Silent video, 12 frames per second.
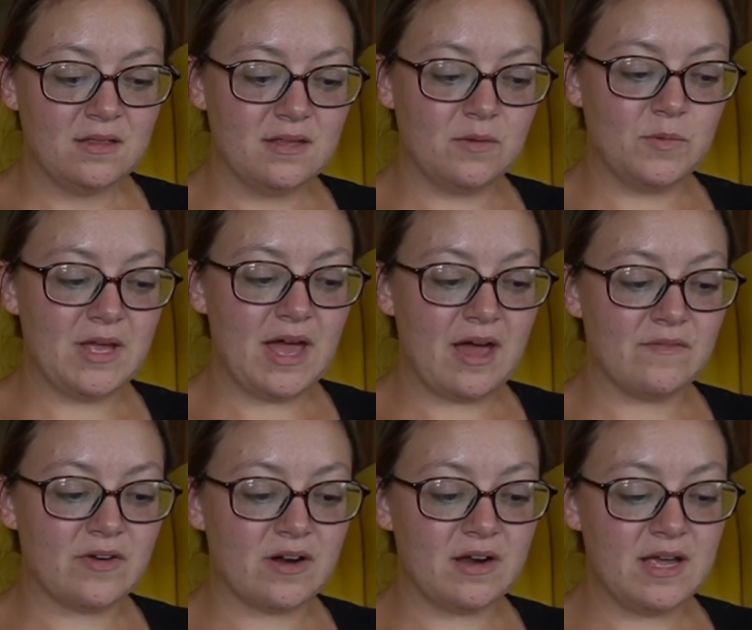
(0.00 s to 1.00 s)
Then we have
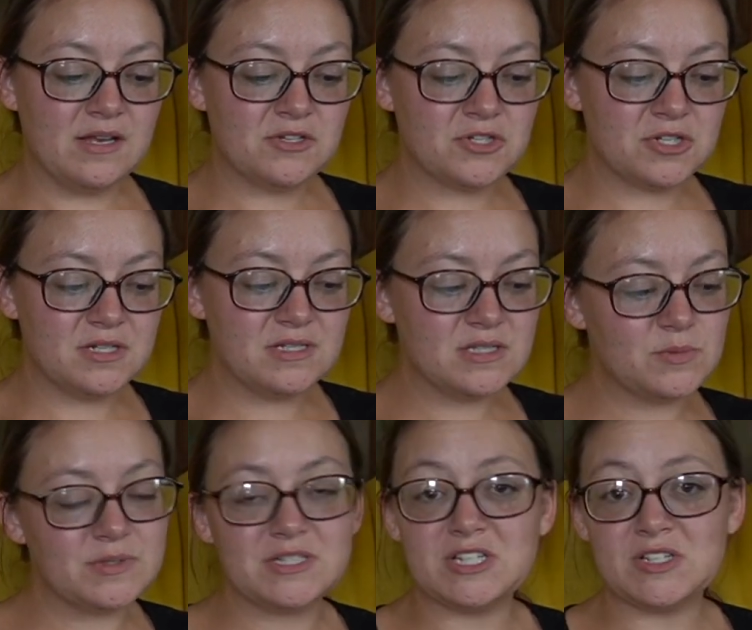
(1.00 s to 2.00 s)
our insurance,
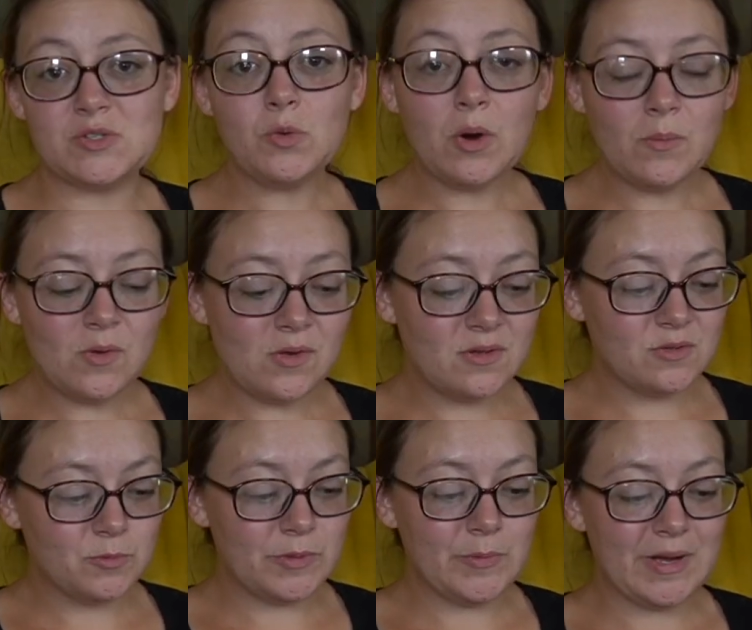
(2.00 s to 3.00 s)
which is
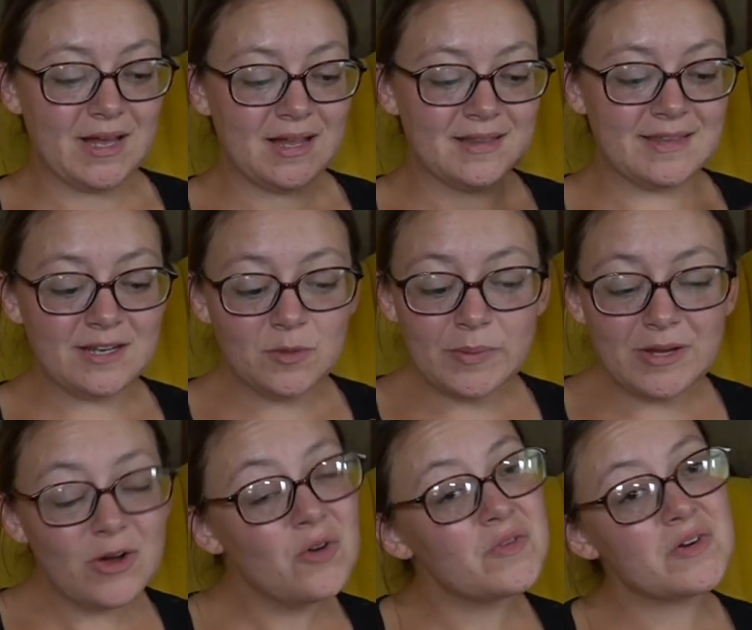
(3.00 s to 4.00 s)
normal. We went a little bit
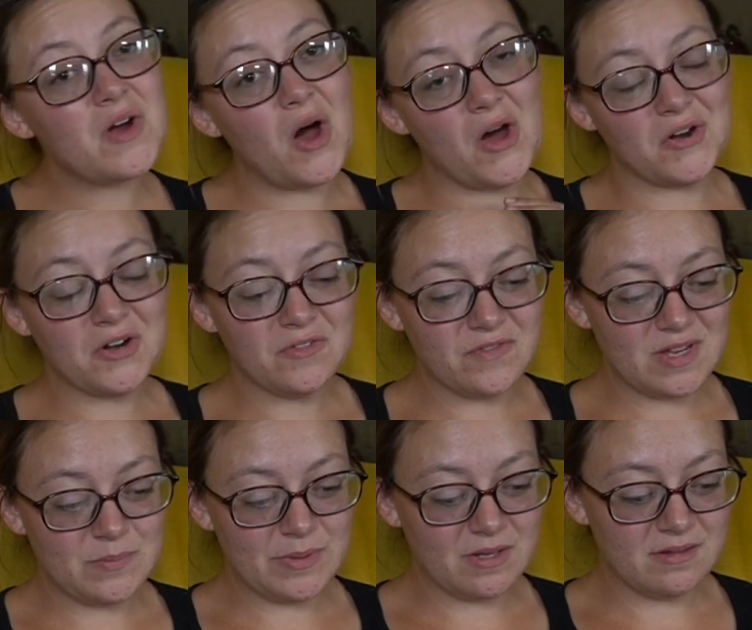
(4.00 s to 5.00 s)
over on our
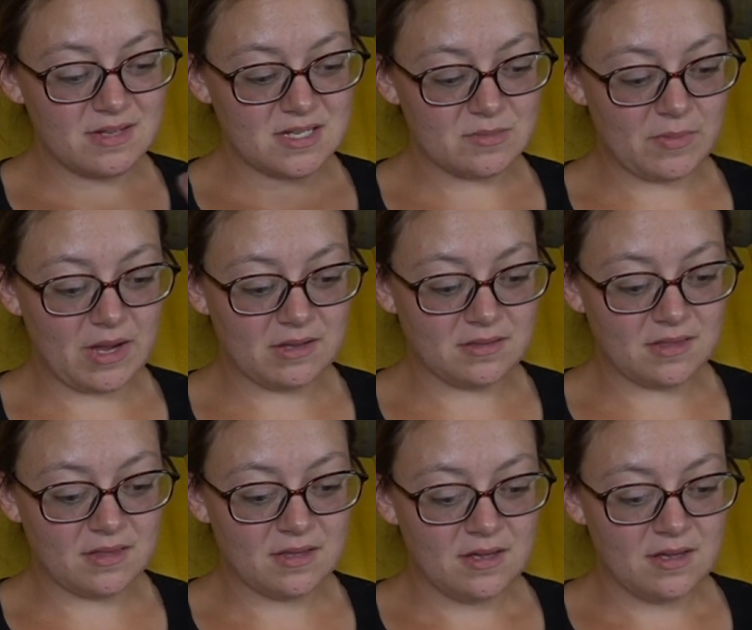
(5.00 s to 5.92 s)
feed bill this month.